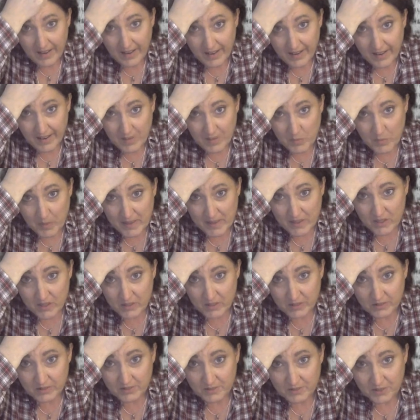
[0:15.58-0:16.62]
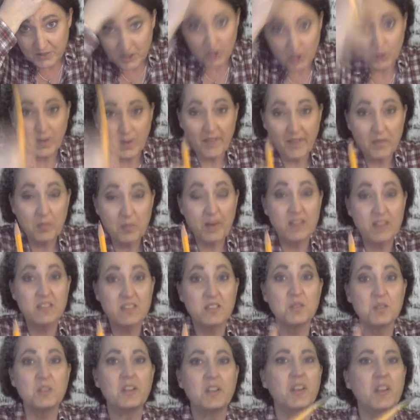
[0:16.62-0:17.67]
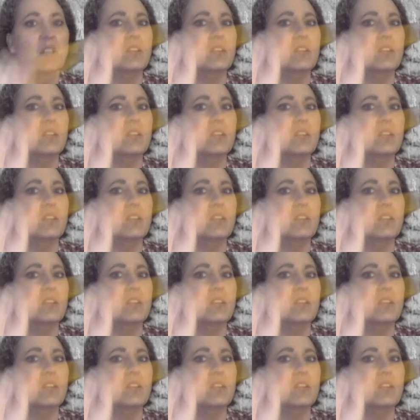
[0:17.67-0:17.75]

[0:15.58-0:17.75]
have a pencil. Do you have a pencil?